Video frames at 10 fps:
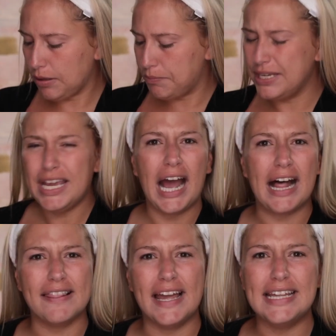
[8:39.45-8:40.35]
But yeah,
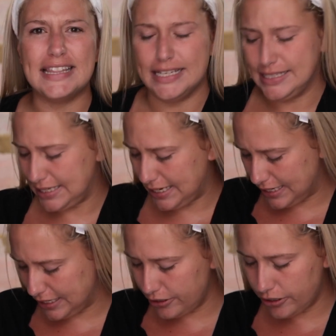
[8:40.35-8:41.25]
I like this.
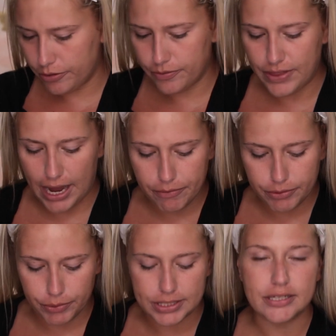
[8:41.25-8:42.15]
And you know, that
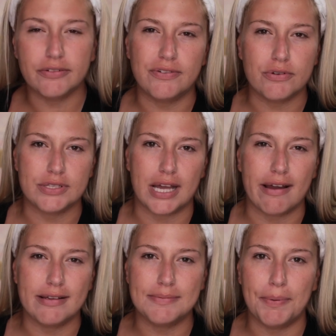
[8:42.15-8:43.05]
one wasn't a full size,